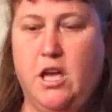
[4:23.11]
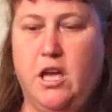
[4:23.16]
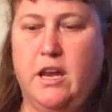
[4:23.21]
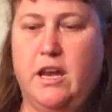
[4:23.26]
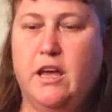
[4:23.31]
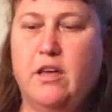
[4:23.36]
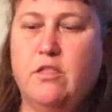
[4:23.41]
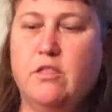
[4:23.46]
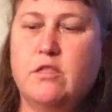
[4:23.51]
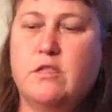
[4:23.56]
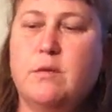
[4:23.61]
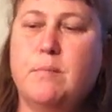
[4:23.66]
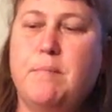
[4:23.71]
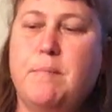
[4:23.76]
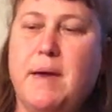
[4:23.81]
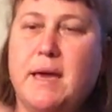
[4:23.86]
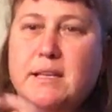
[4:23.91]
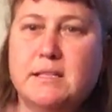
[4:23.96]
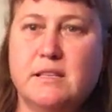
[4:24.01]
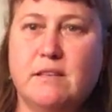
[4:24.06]
Now, the
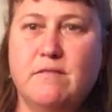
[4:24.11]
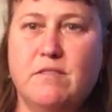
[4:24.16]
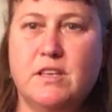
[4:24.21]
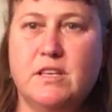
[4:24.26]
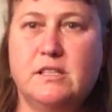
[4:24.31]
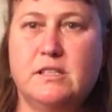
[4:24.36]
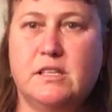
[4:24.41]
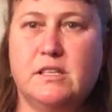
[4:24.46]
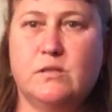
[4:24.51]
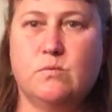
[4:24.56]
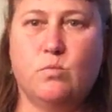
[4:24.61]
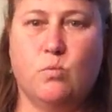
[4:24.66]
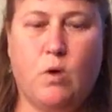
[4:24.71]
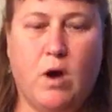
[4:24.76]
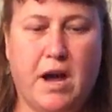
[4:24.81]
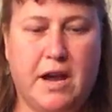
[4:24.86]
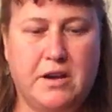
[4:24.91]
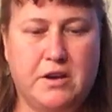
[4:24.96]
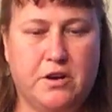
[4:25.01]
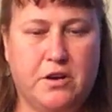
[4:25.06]
base of this is
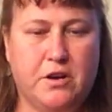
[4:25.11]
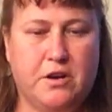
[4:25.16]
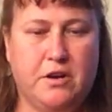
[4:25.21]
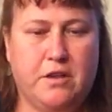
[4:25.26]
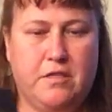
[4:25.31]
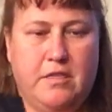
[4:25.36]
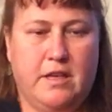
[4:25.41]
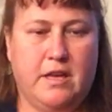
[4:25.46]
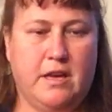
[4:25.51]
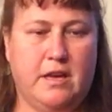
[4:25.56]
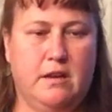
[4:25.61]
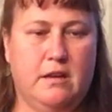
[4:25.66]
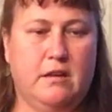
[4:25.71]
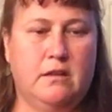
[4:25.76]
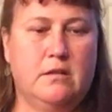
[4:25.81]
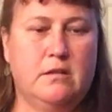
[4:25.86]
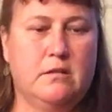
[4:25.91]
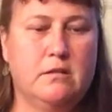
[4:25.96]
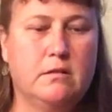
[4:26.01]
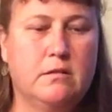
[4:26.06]
wider than